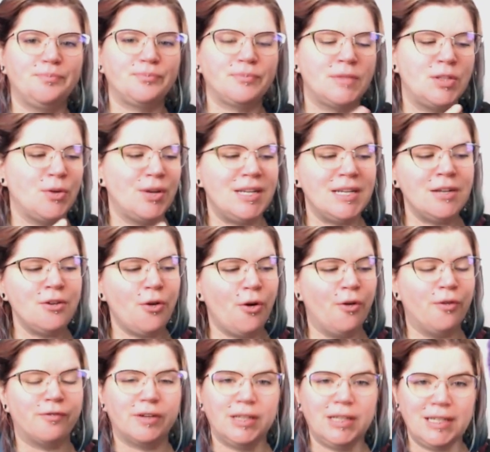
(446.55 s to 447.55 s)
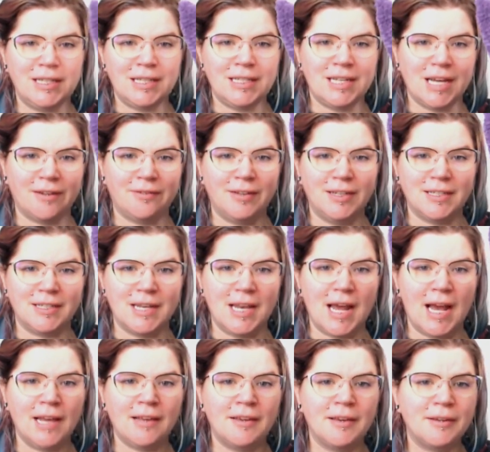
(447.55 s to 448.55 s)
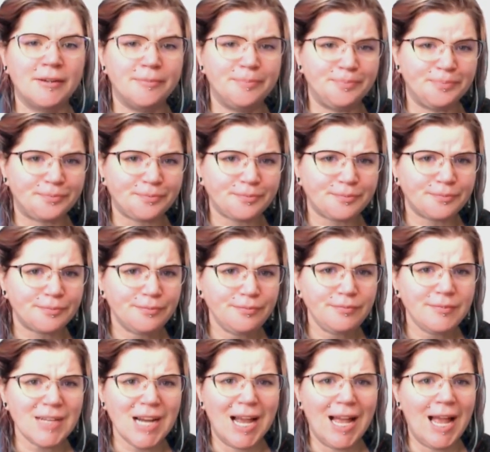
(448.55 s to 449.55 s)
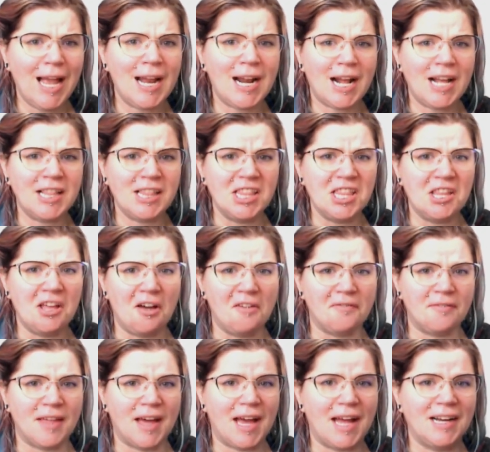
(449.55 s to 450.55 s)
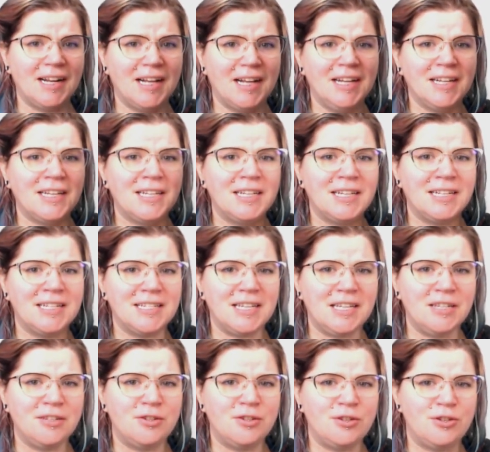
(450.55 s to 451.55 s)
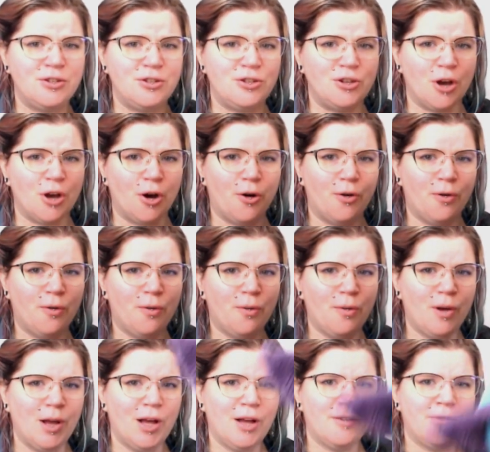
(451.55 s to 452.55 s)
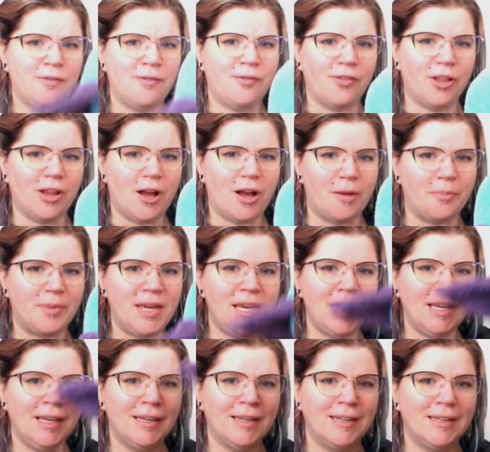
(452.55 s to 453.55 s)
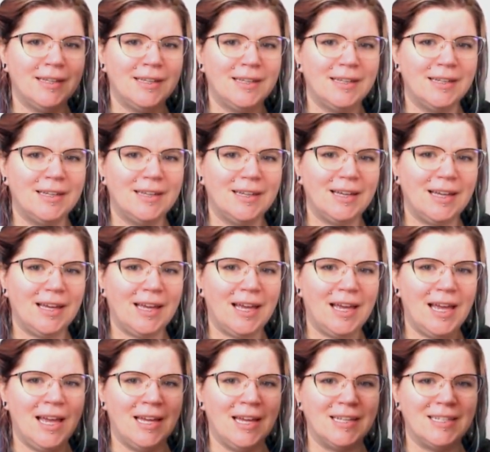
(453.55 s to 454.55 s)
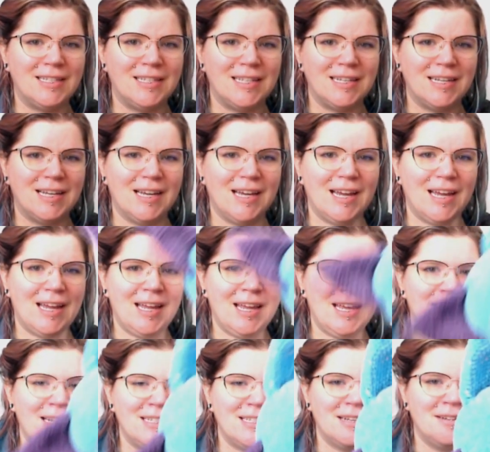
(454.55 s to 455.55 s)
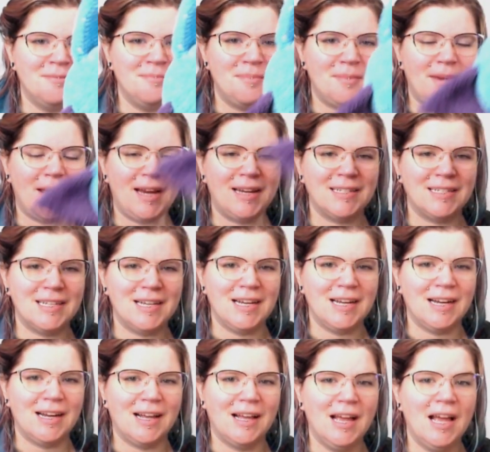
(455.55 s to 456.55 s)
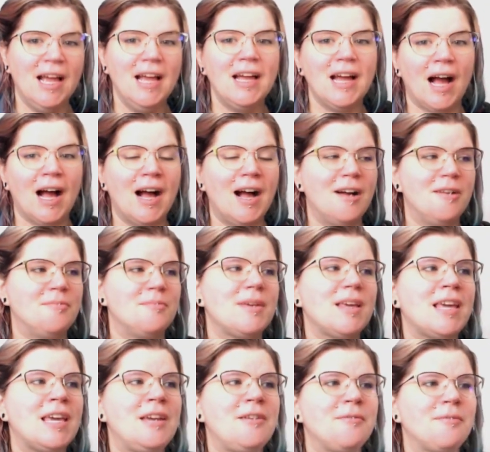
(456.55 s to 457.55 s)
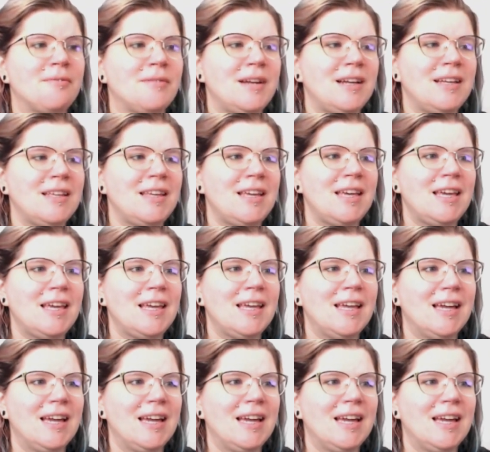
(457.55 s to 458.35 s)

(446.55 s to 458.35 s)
I didn't overly stuff his neck, and I love that because he's so floppy. It's amazing. He really